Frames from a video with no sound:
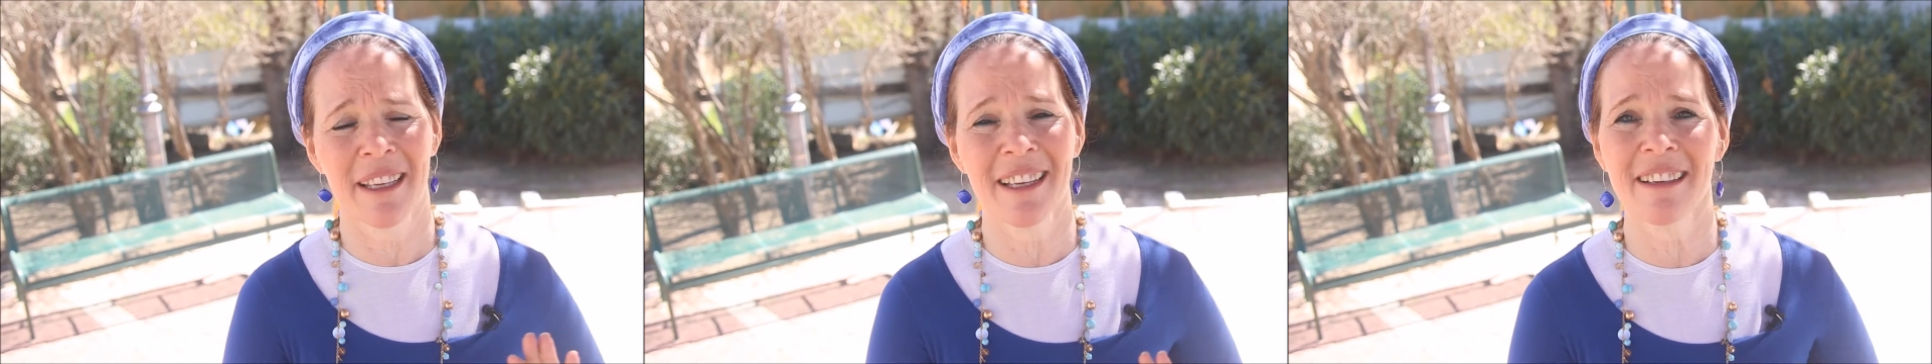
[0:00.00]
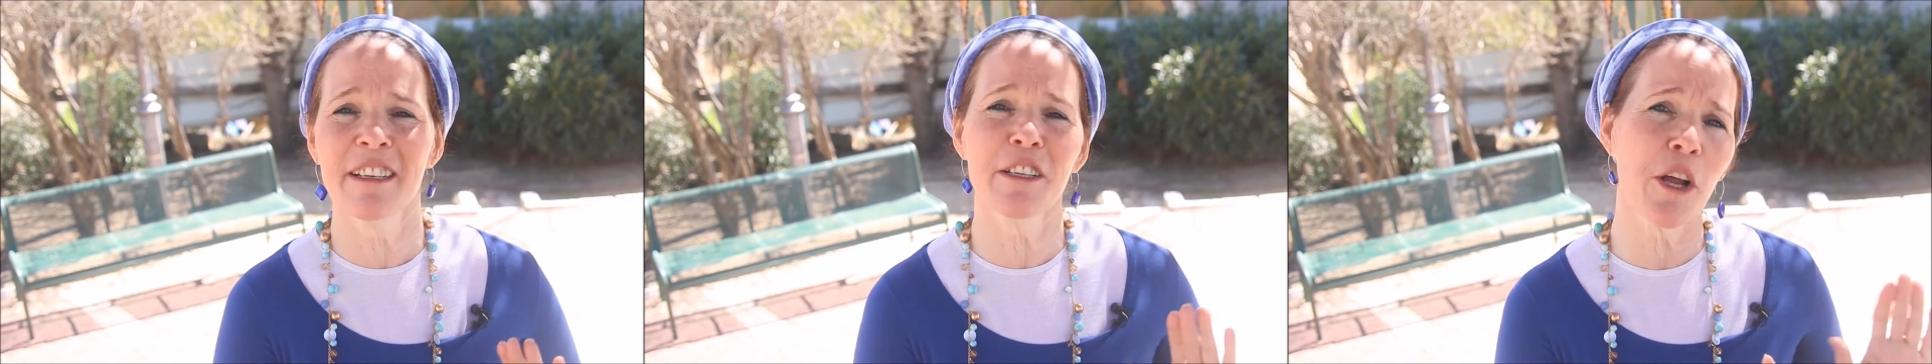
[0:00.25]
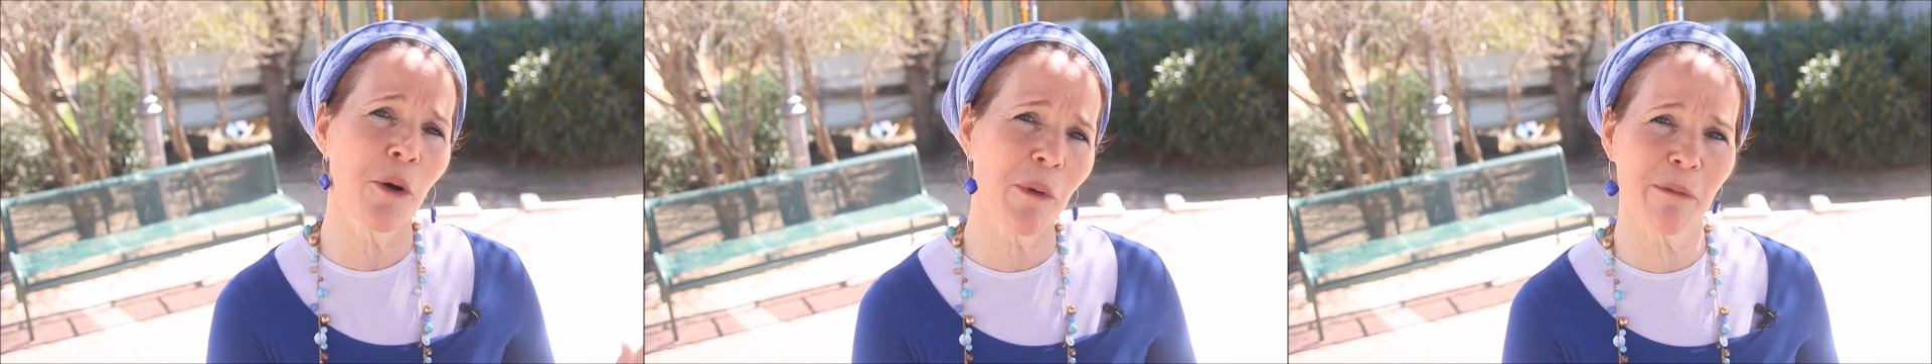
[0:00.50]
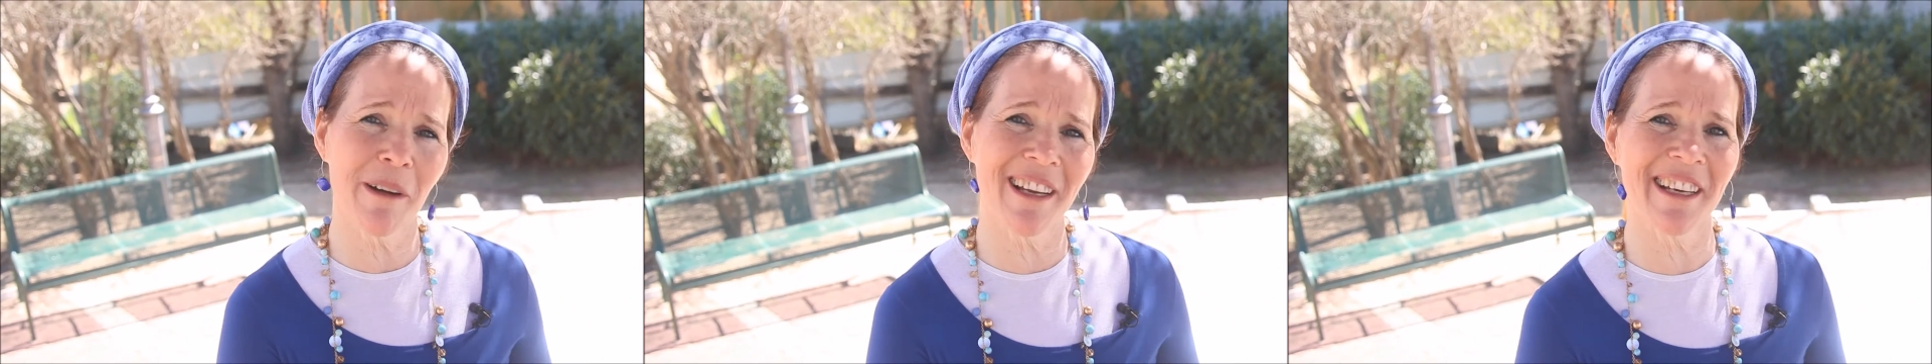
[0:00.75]
He didn't know
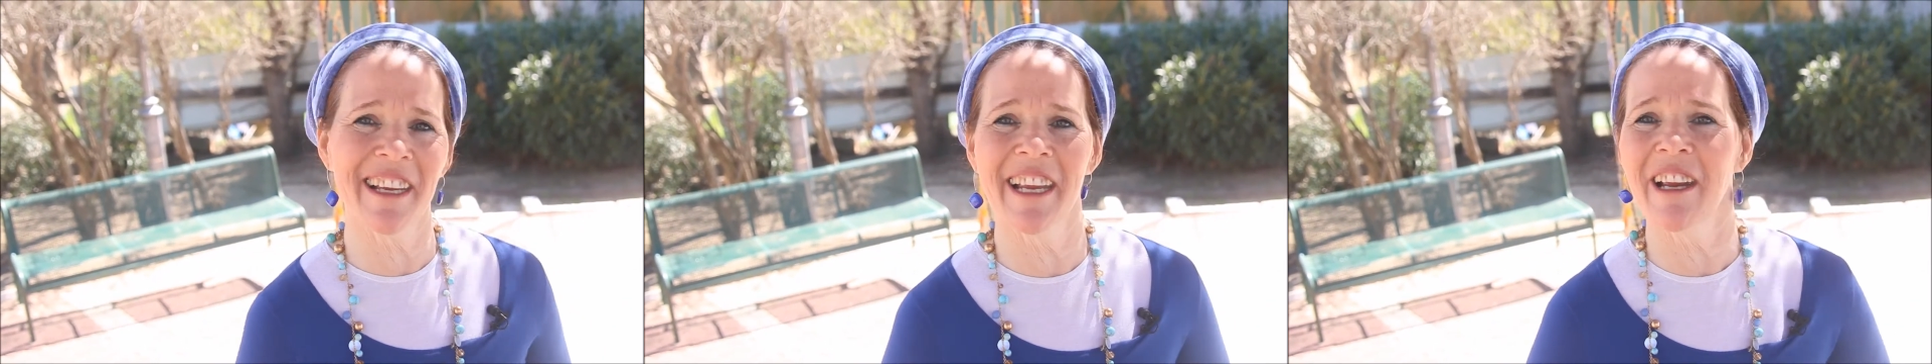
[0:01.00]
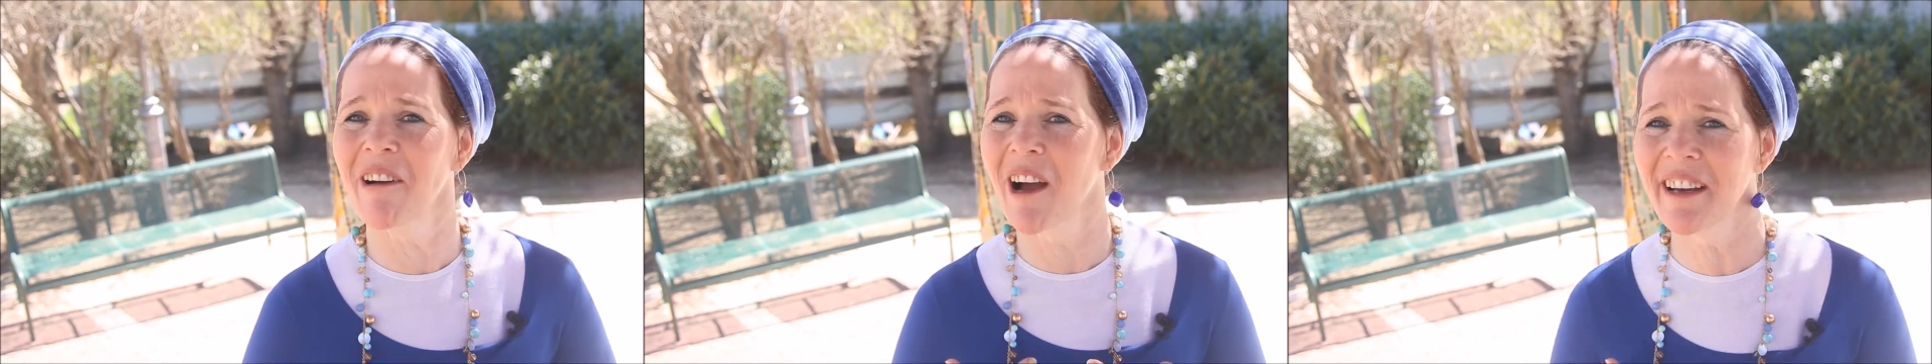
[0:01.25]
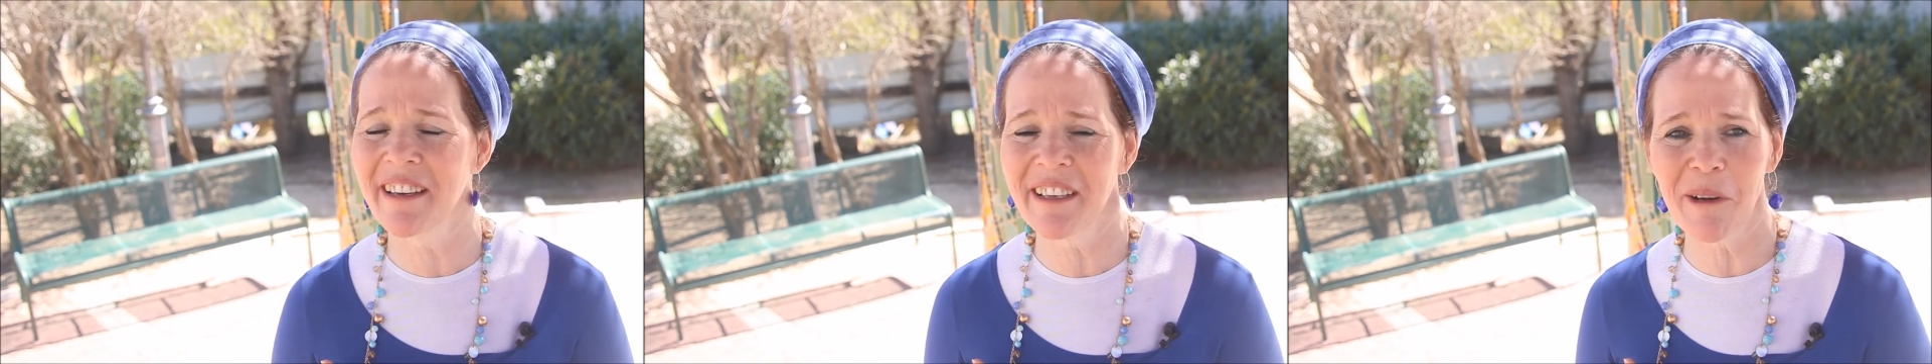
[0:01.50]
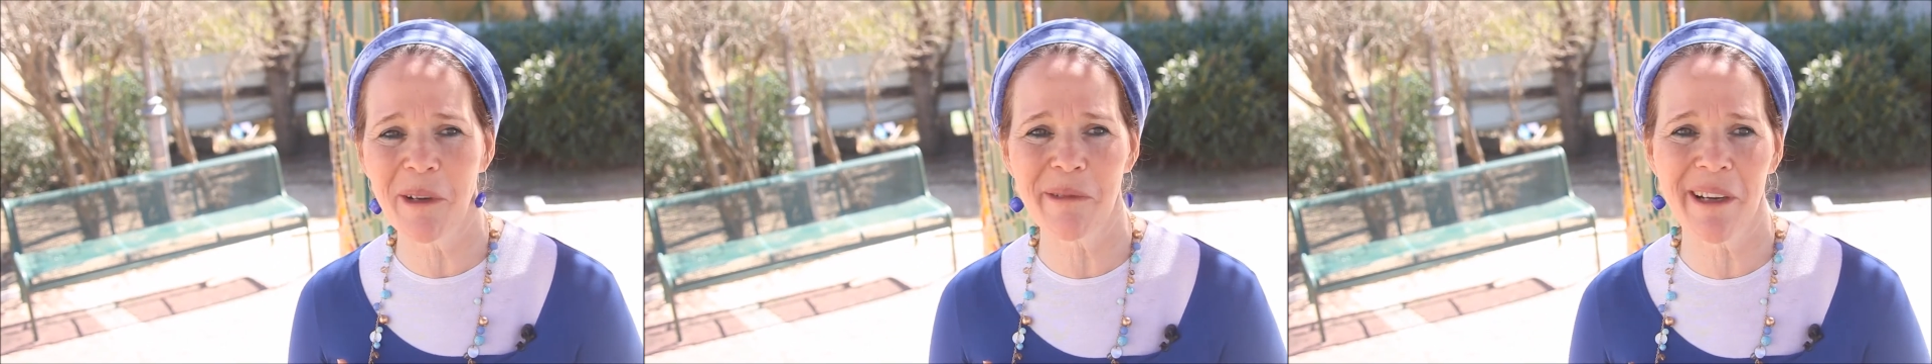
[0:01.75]
what we're going to hear. I didn't
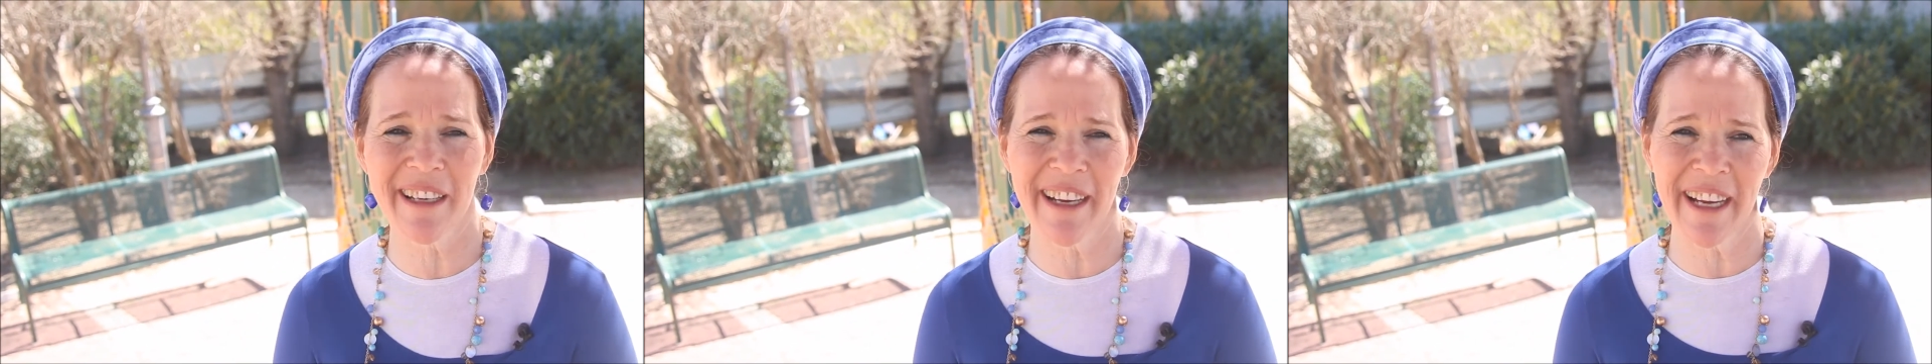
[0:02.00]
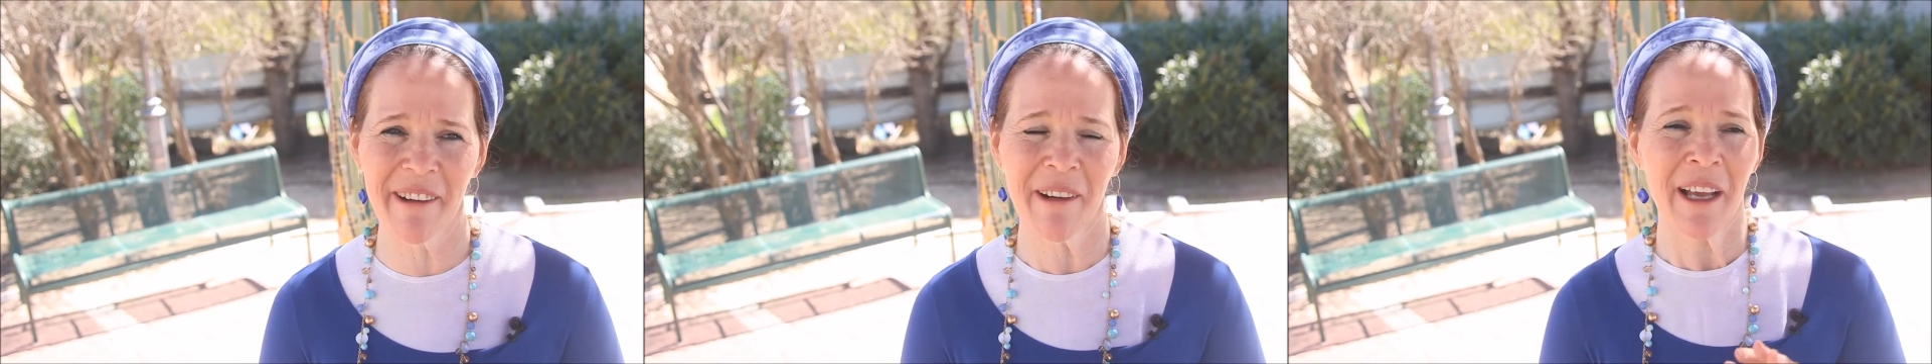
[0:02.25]
know what we're going to hear.